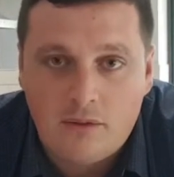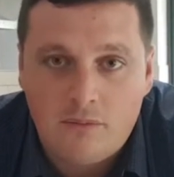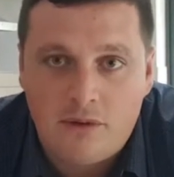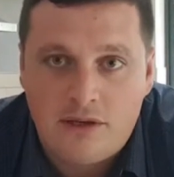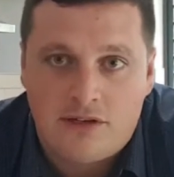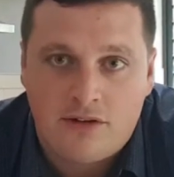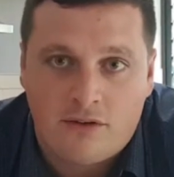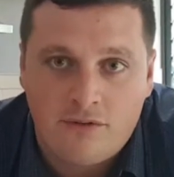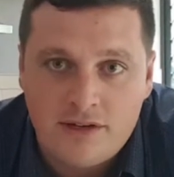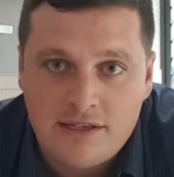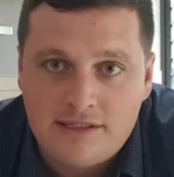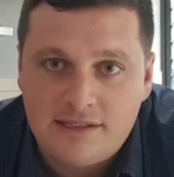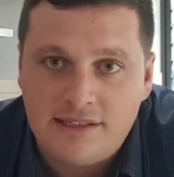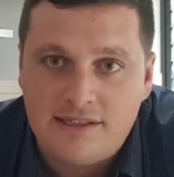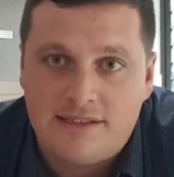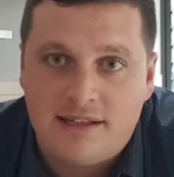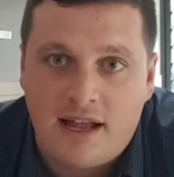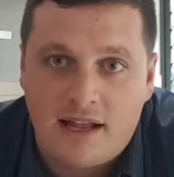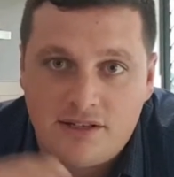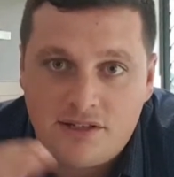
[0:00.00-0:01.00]
which obviously
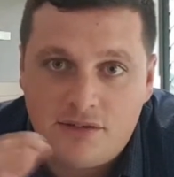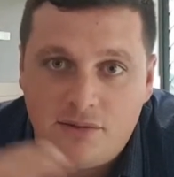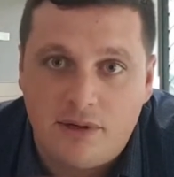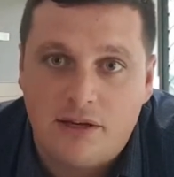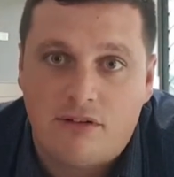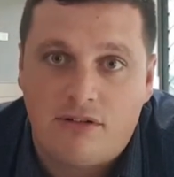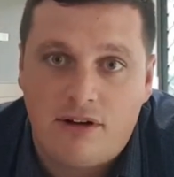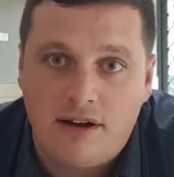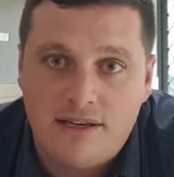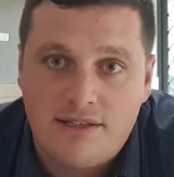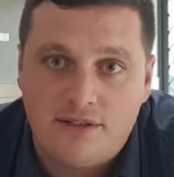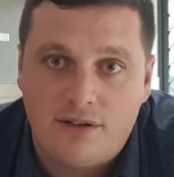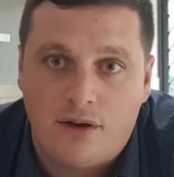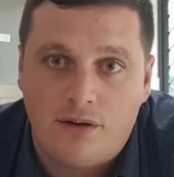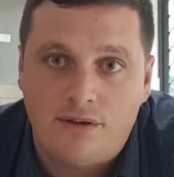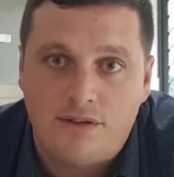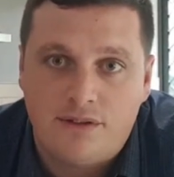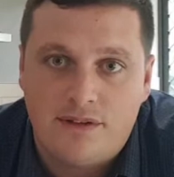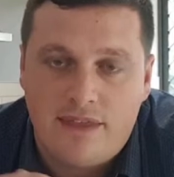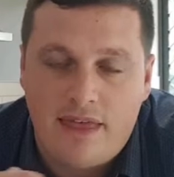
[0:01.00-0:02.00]
starts to increase
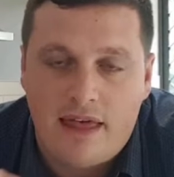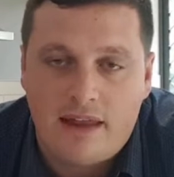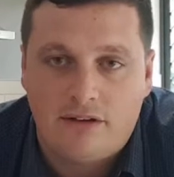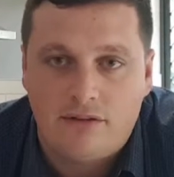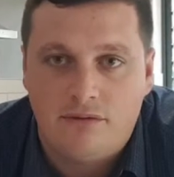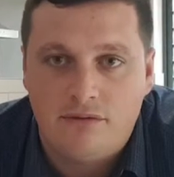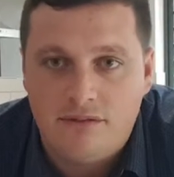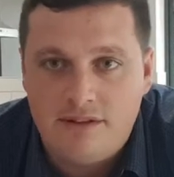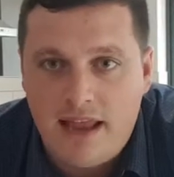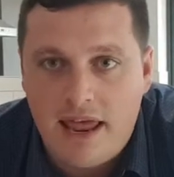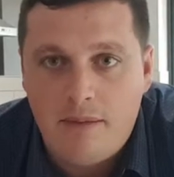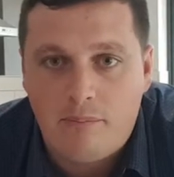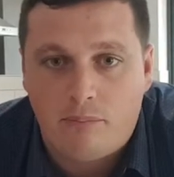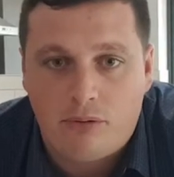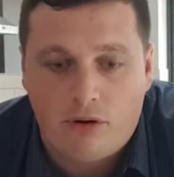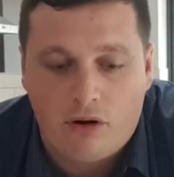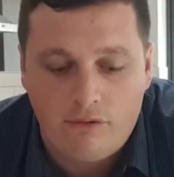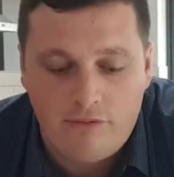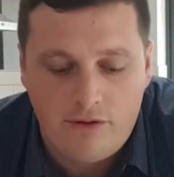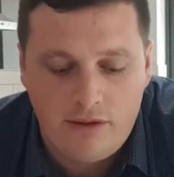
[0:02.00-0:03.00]
that net
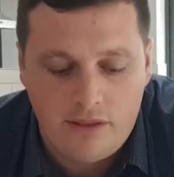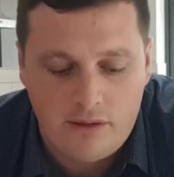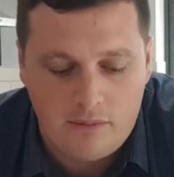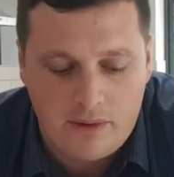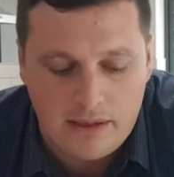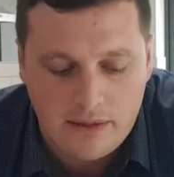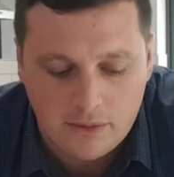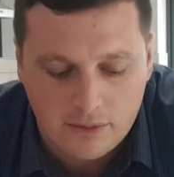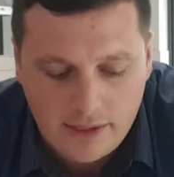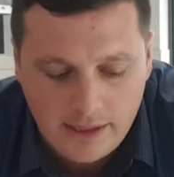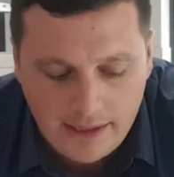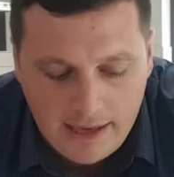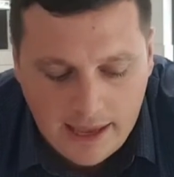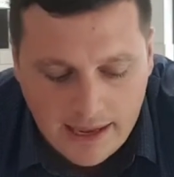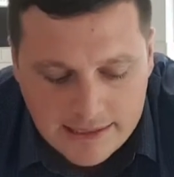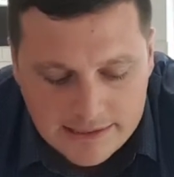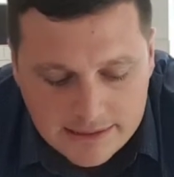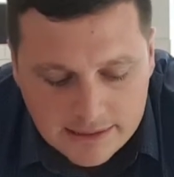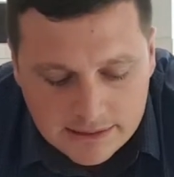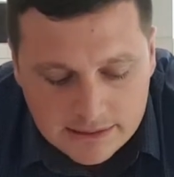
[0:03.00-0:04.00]
profit that we're looking
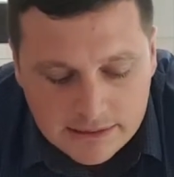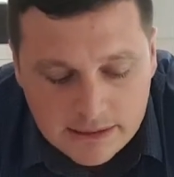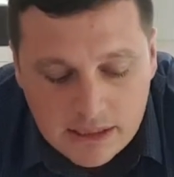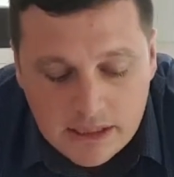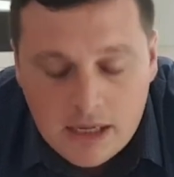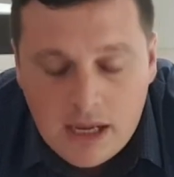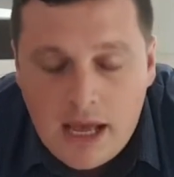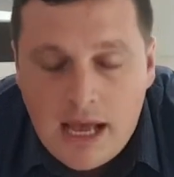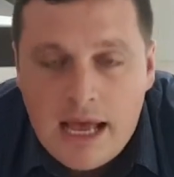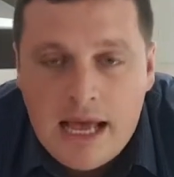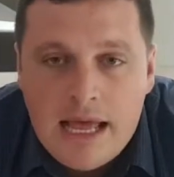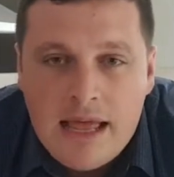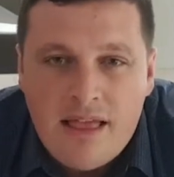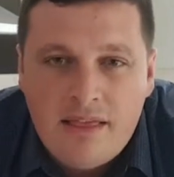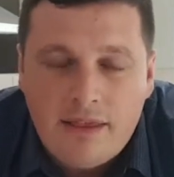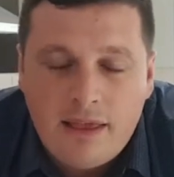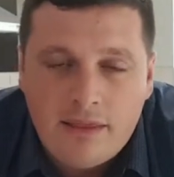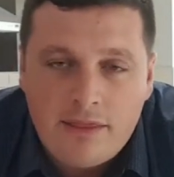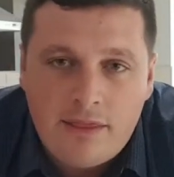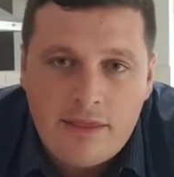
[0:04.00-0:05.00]
at.
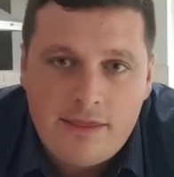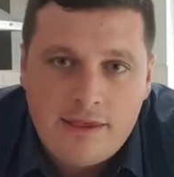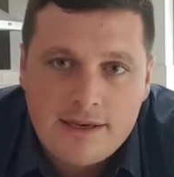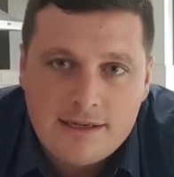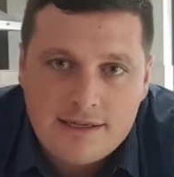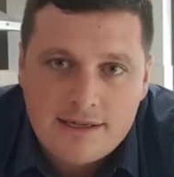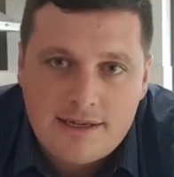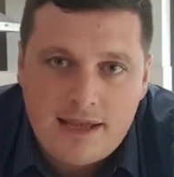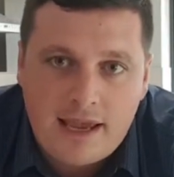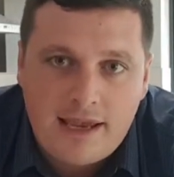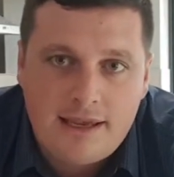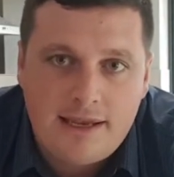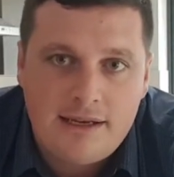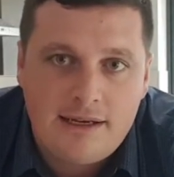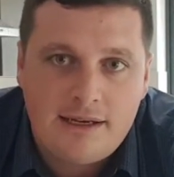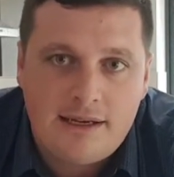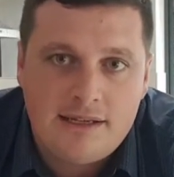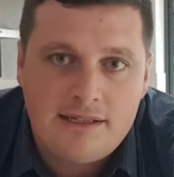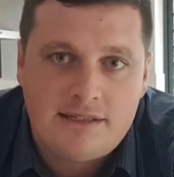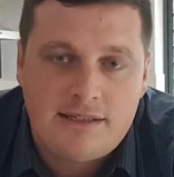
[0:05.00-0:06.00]
The other thing to take
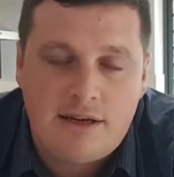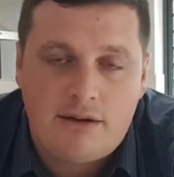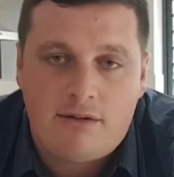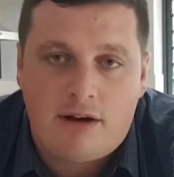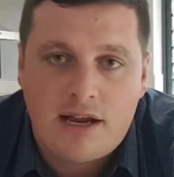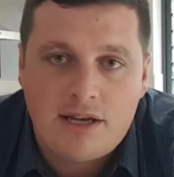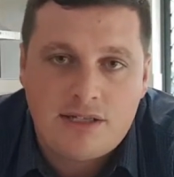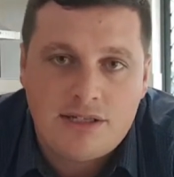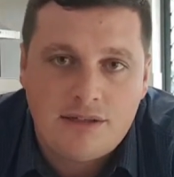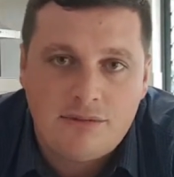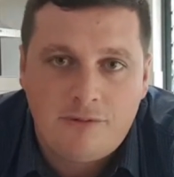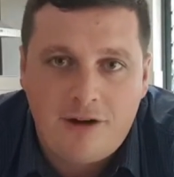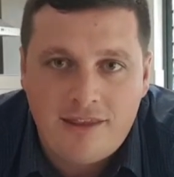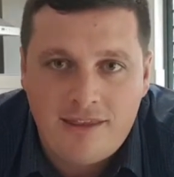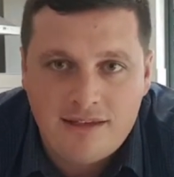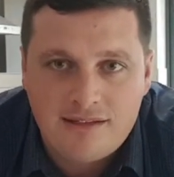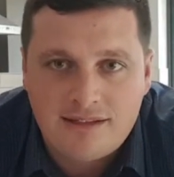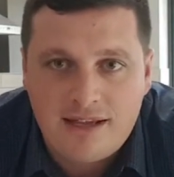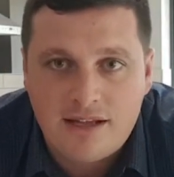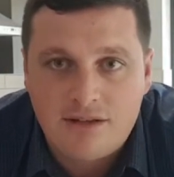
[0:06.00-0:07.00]
into consideration, and where
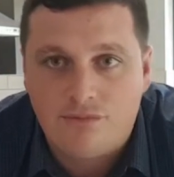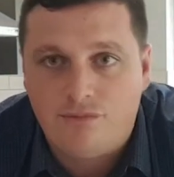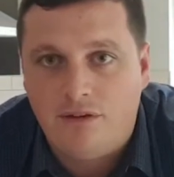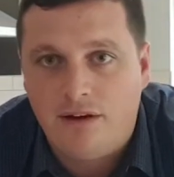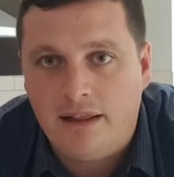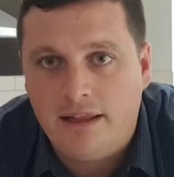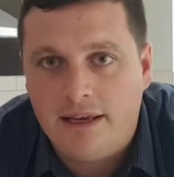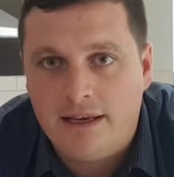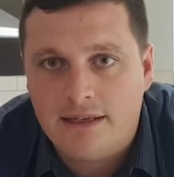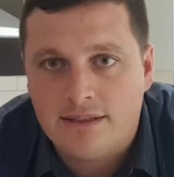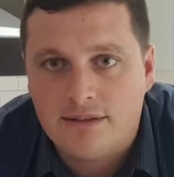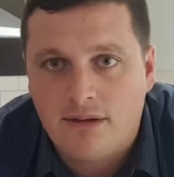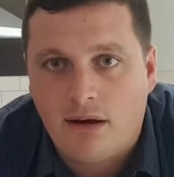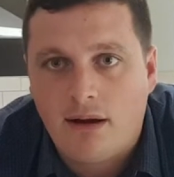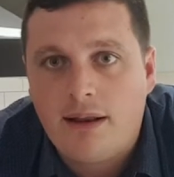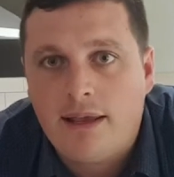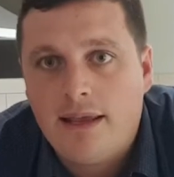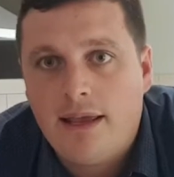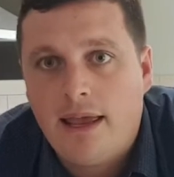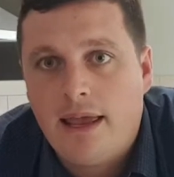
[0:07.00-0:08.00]
this gets really
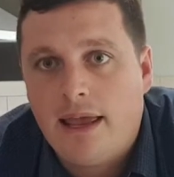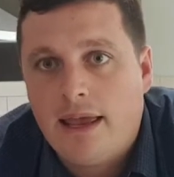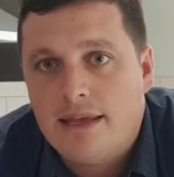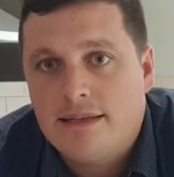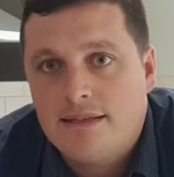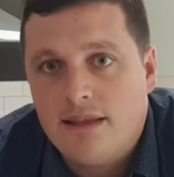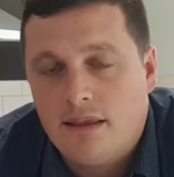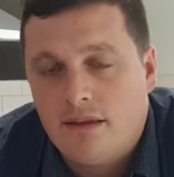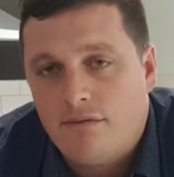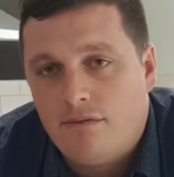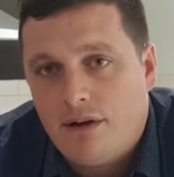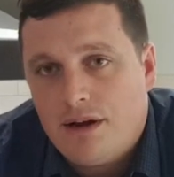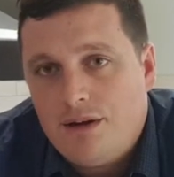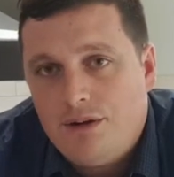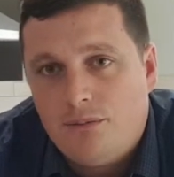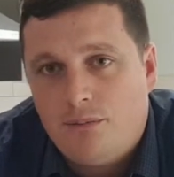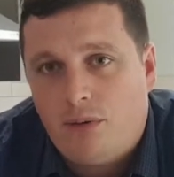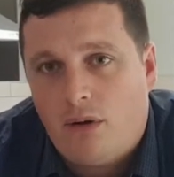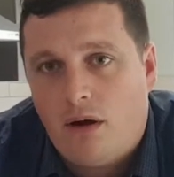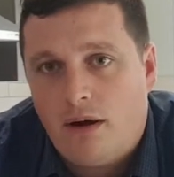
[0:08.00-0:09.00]
exciting, is that the
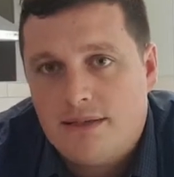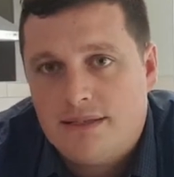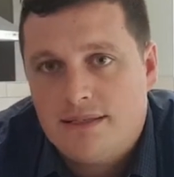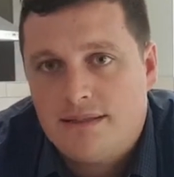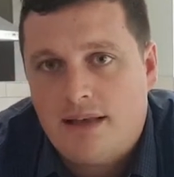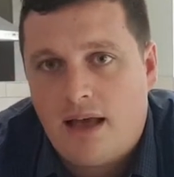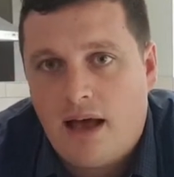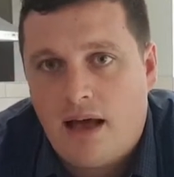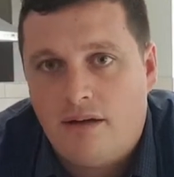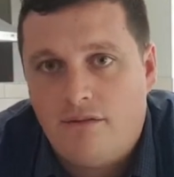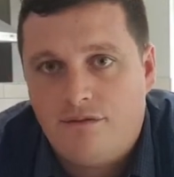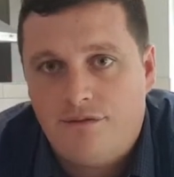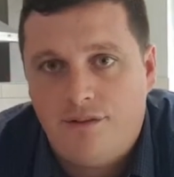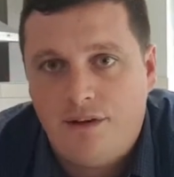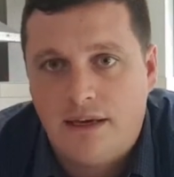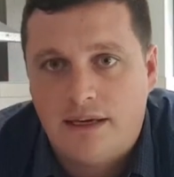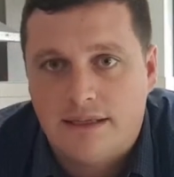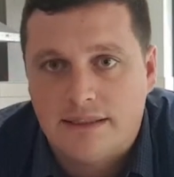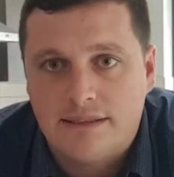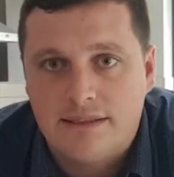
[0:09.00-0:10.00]
rental prices aren't
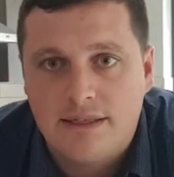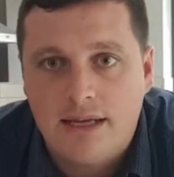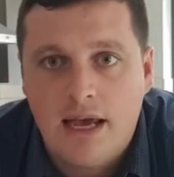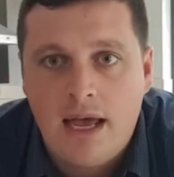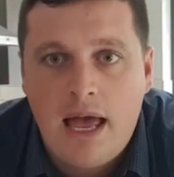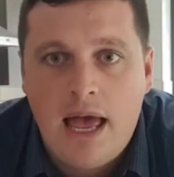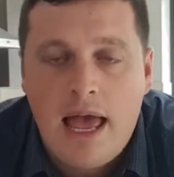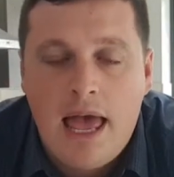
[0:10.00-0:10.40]
fixed.